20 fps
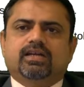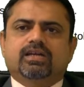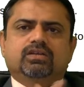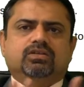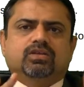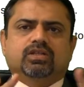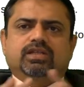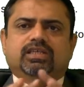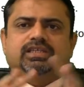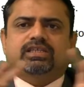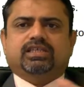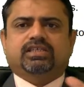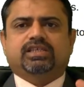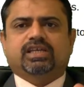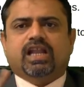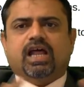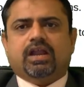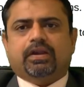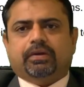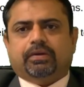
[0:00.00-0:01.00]
So this is the
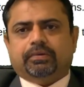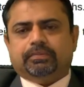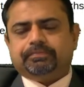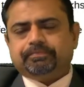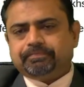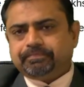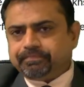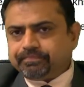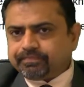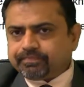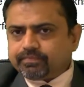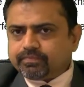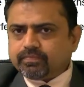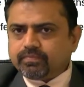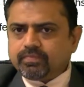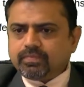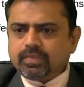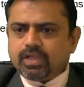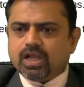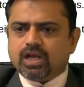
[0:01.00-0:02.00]
scenario.
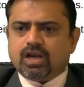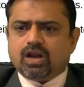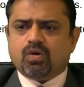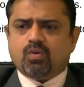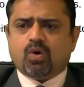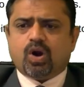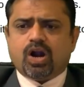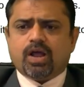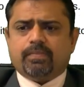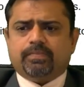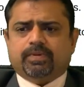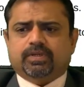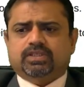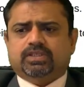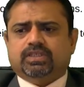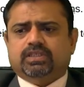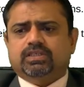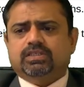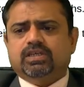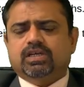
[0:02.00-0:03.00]
Now what
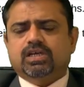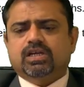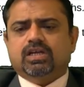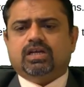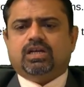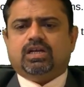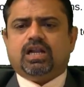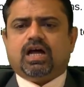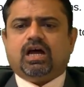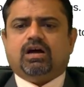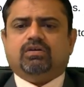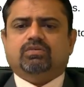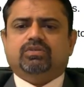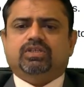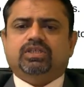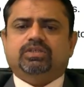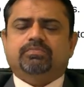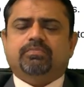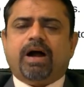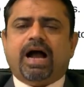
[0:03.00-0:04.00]
happens is, now
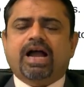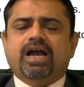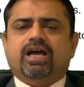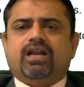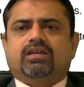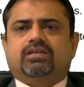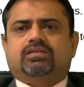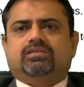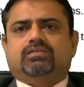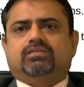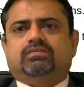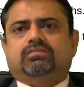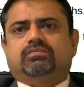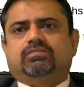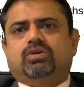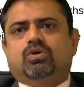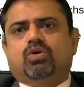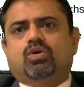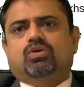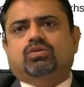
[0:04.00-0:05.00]
this buyer
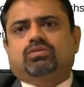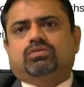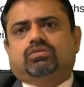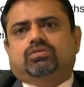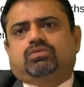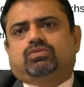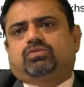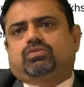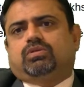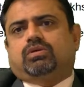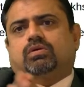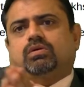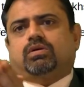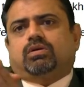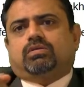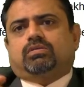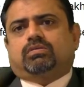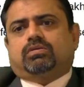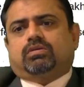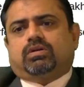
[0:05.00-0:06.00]
goes to
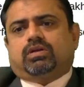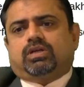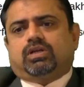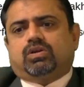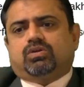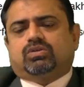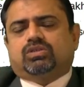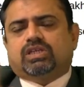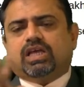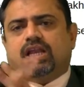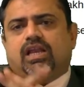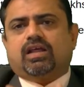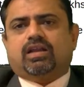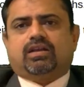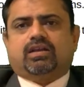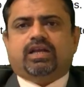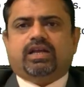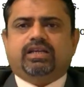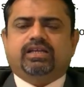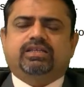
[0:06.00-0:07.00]
the seller
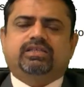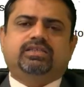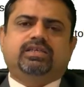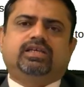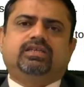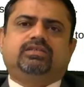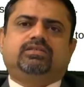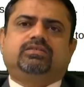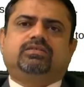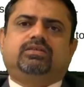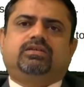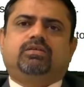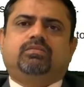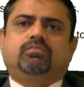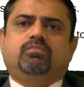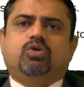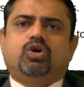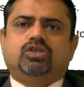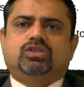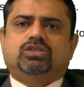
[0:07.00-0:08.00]
and he says,
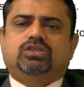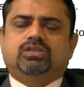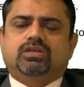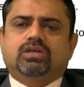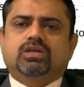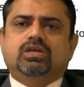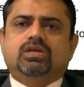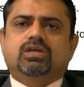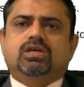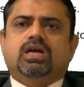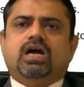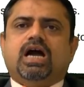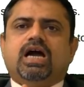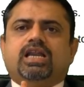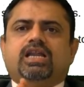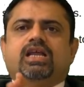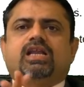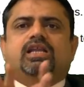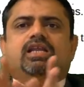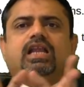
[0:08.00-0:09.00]
boss, I
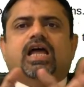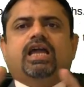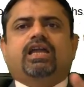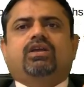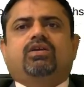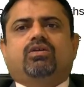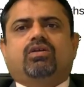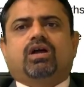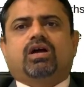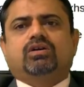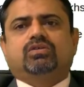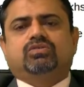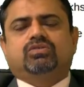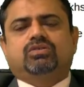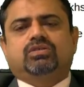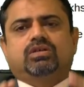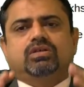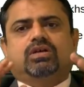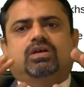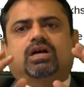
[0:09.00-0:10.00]
really like your
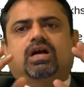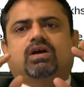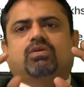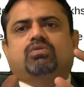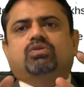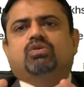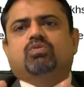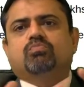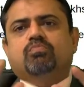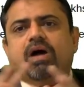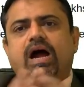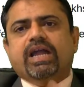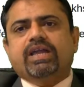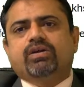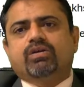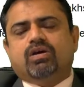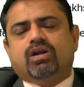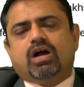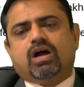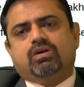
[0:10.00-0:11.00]
house, I want to buy
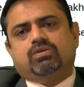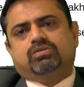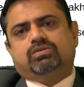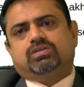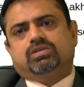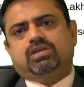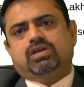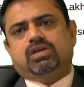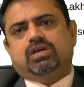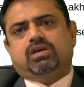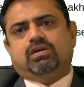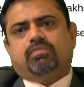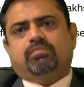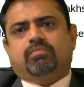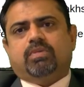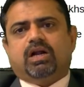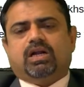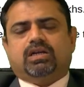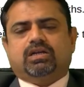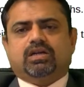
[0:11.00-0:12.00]
your house,
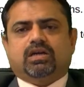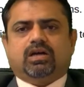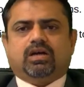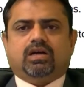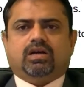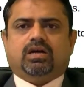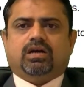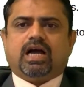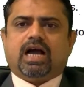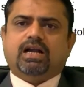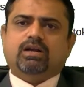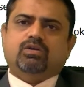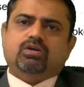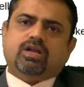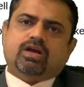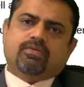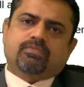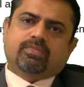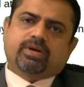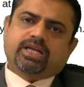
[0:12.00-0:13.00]
but I don't
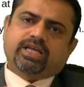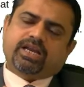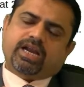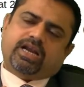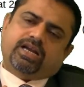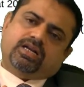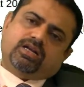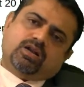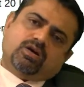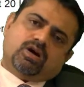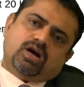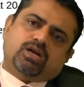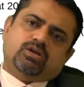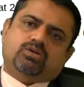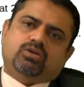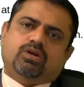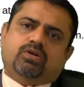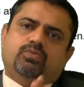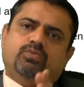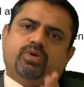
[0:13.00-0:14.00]
have money right now, I
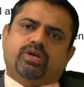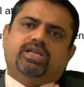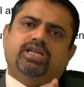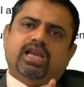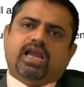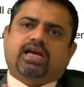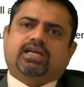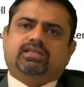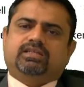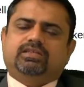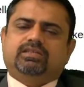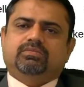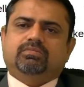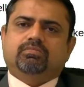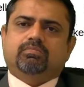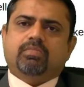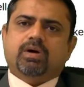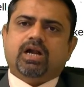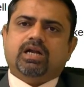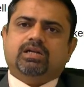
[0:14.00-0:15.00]
don't have 20 lakhs,
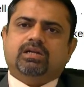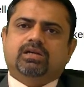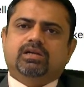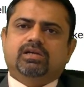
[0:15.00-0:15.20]
but